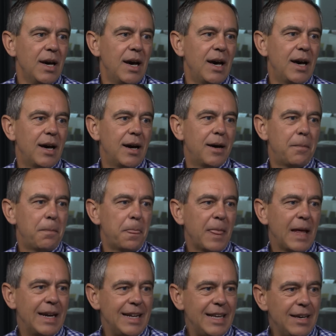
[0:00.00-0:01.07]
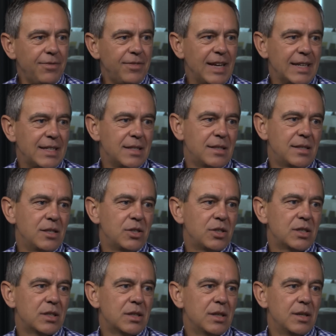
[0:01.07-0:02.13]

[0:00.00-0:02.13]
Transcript: Um, and if that decision